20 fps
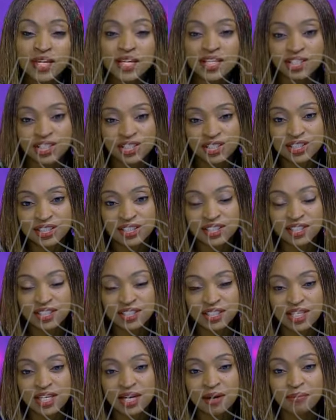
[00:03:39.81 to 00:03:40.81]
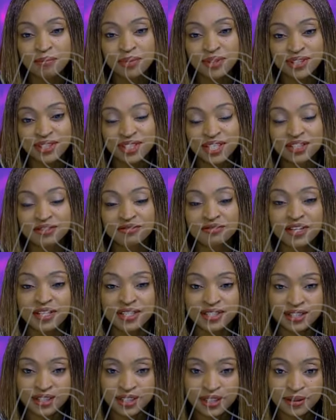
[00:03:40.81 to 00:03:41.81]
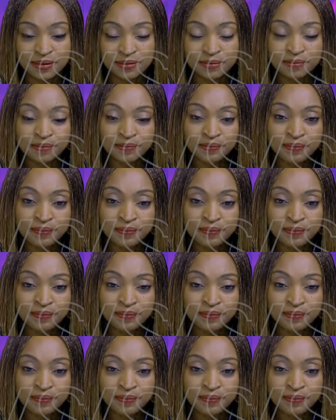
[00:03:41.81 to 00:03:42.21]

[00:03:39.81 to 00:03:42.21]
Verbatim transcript: agencies that are business facing